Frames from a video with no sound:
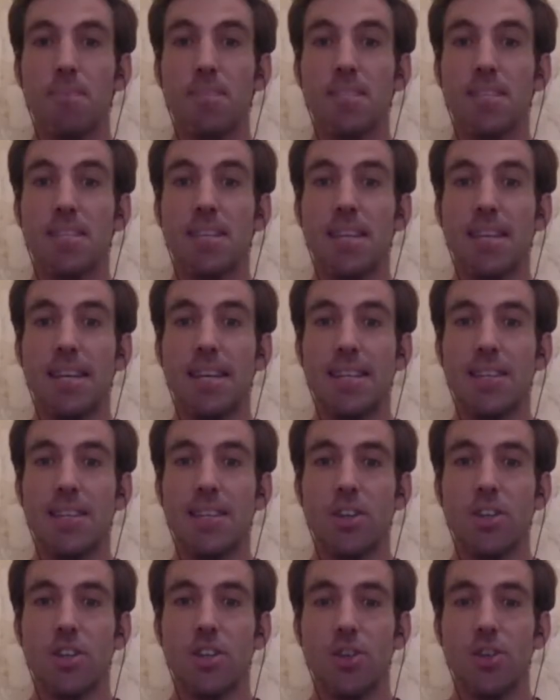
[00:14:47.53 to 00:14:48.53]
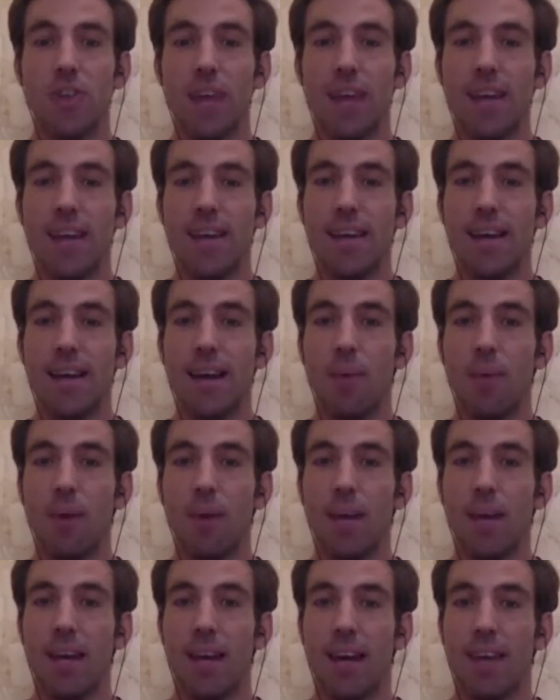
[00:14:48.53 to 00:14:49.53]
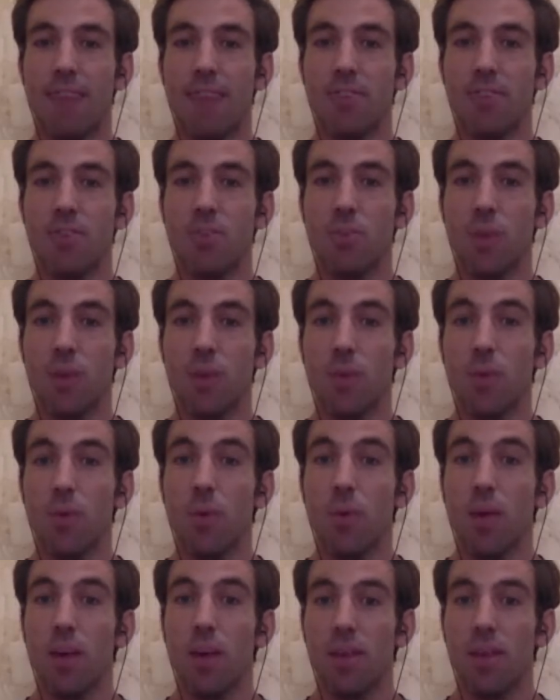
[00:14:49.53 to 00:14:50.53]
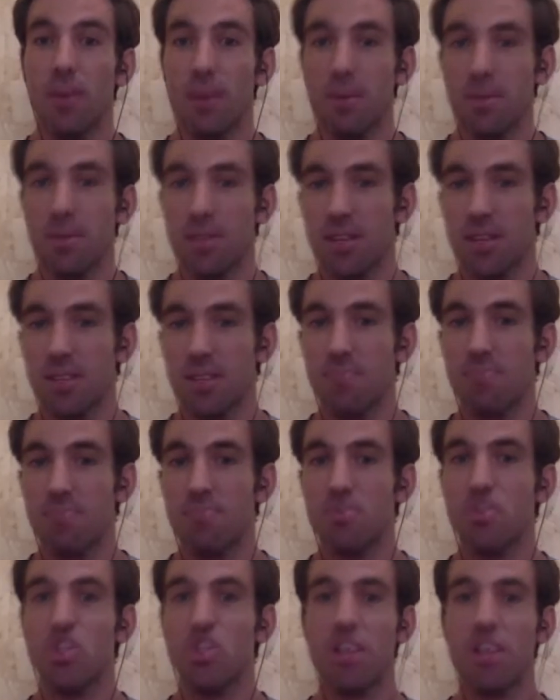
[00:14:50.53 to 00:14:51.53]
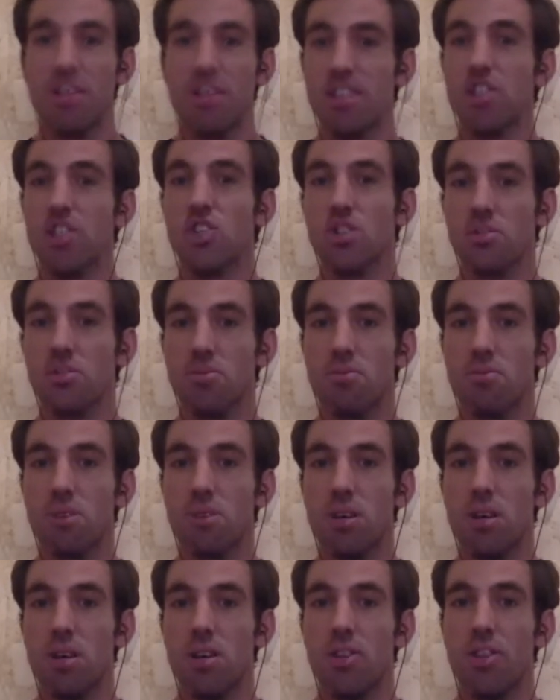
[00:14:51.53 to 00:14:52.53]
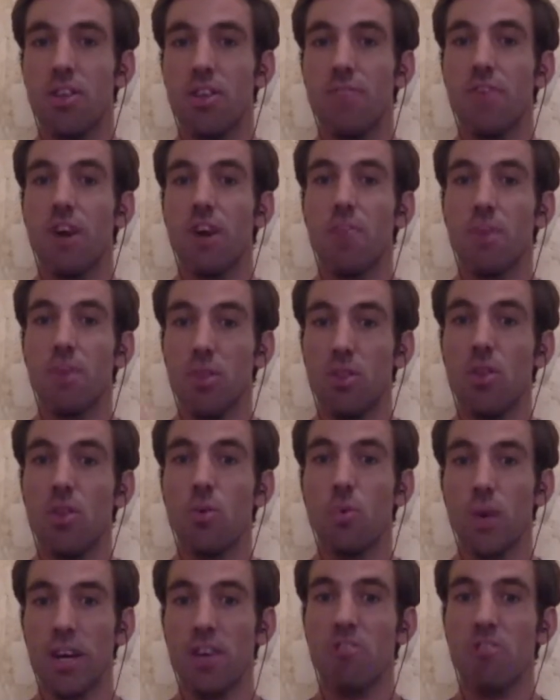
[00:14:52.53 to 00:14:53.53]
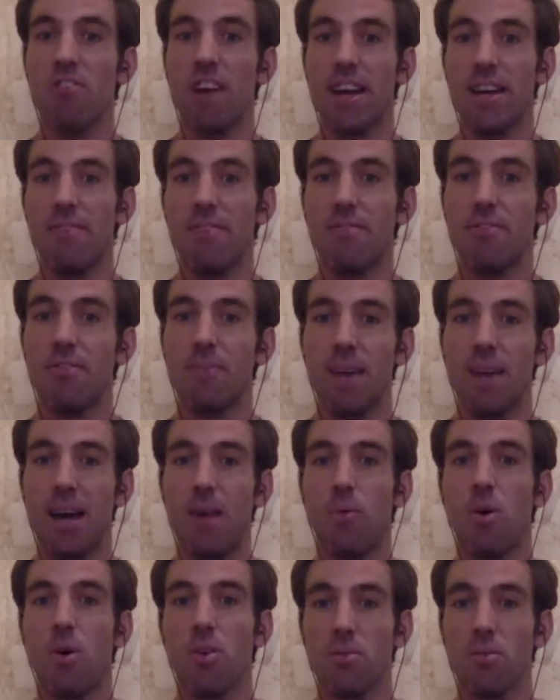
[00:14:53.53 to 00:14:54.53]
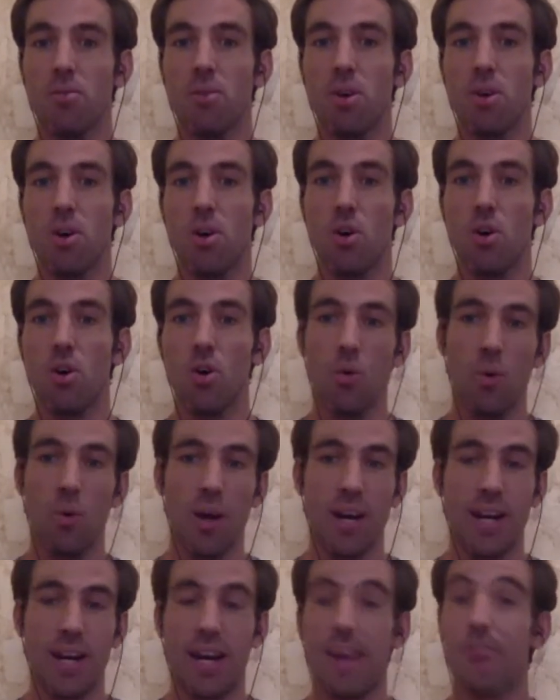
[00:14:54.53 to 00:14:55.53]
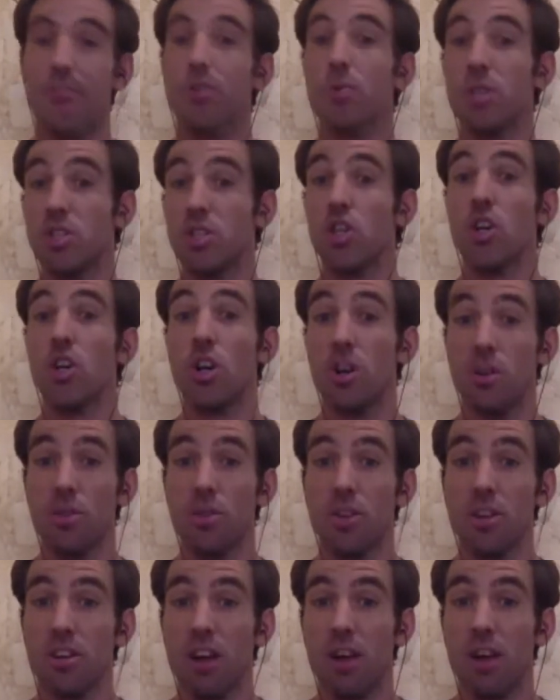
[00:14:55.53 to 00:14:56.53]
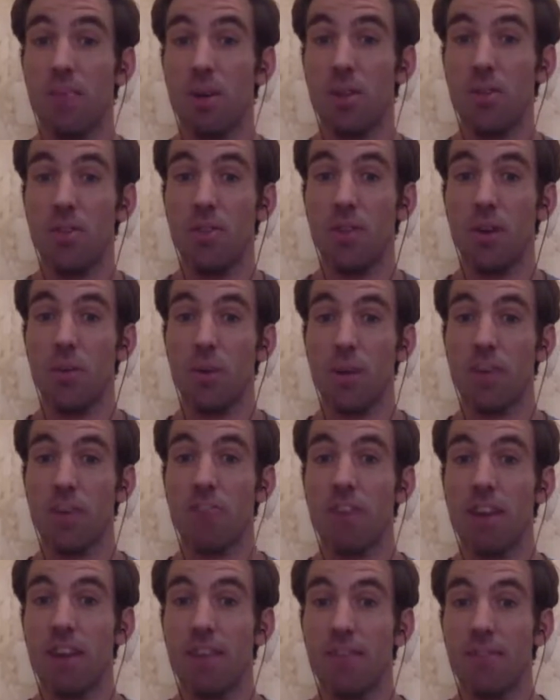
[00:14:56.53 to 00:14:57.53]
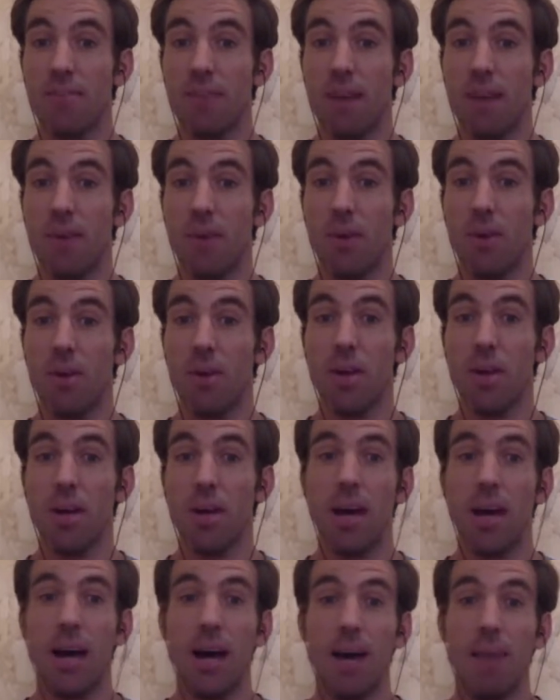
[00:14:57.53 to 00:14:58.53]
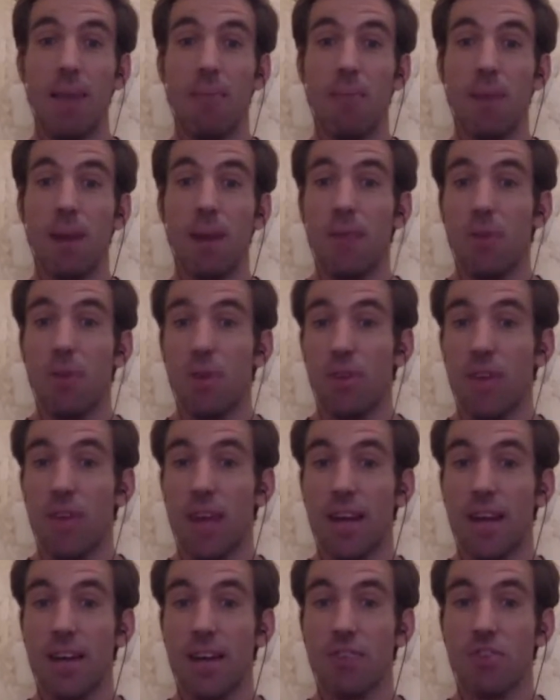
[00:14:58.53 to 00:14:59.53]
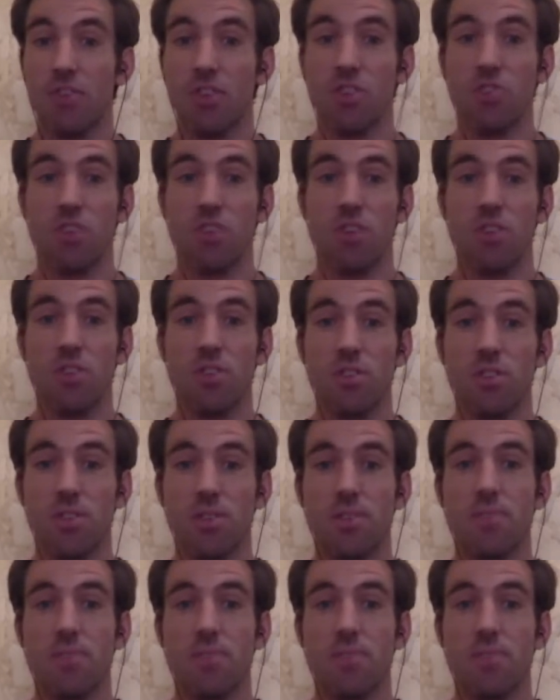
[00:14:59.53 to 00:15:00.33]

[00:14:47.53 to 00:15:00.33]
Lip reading: It's not too late, and we're going to have we will either be able to cherish the environment that we create from now on, or we're going to have to endure the climate that we create from now on. And we're at that kind of crossroads.